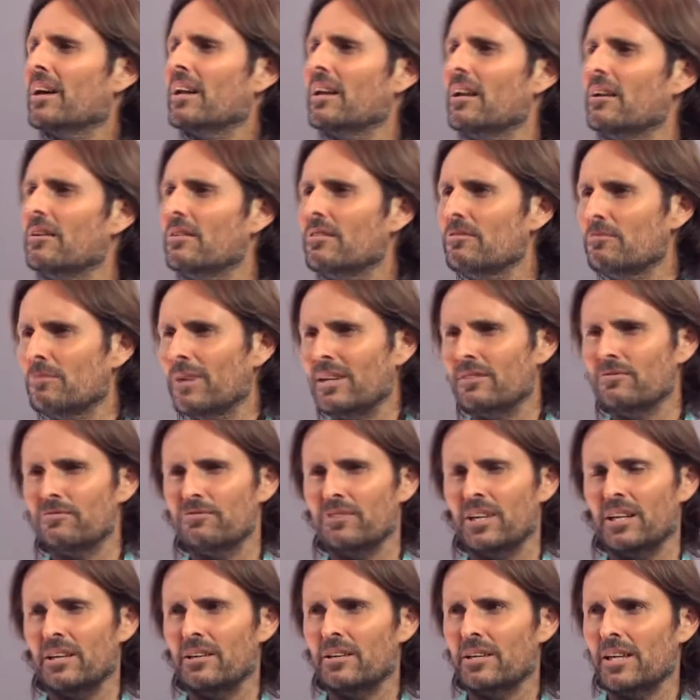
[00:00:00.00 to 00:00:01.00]
fellow, one
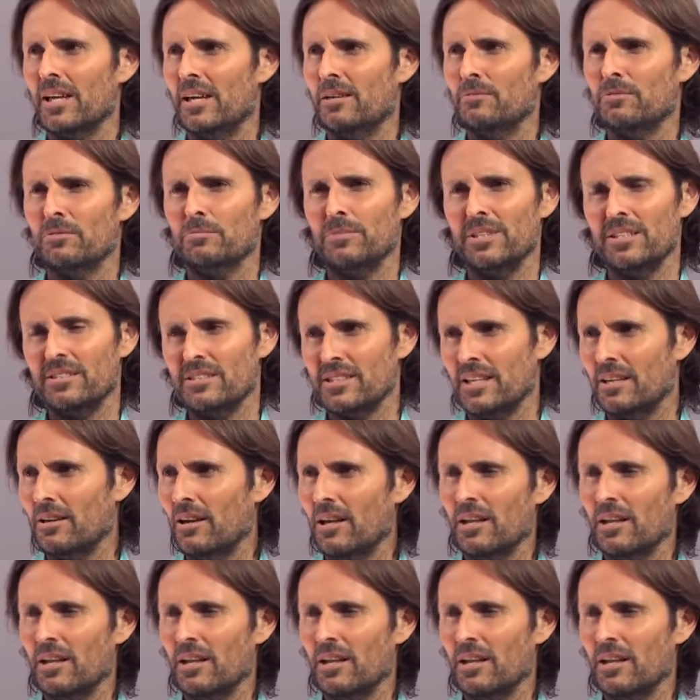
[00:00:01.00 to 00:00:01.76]
fellow came to me and said,